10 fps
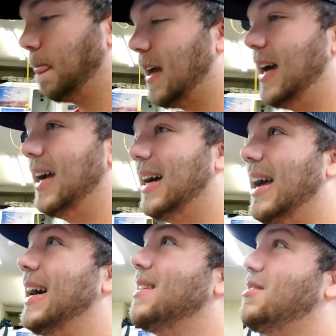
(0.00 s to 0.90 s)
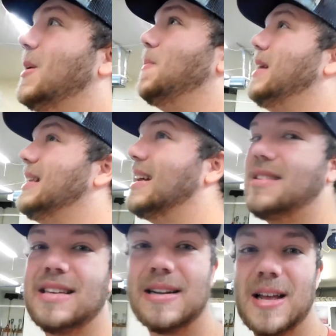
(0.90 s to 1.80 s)
I got something
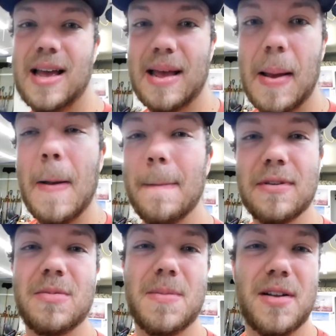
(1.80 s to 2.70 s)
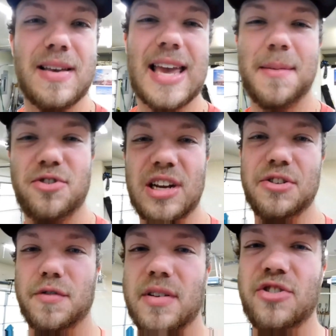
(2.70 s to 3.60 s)
that's it's gonna be a bit of a game
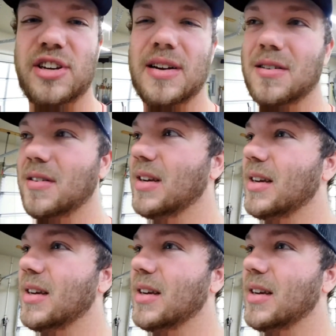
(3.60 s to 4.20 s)
changer for this channel.